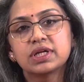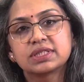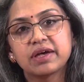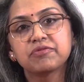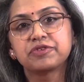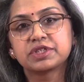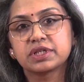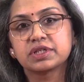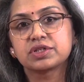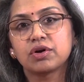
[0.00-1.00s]
its
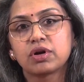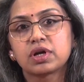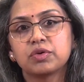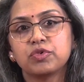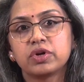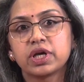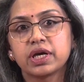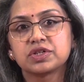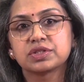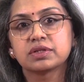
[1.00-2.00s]
emphasis on
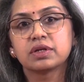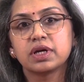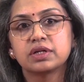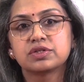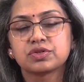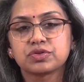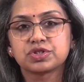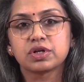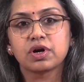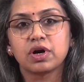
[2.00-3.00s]
communication in
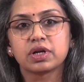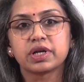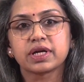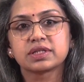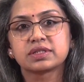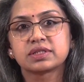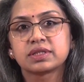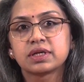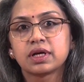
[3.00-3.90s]
social contexts.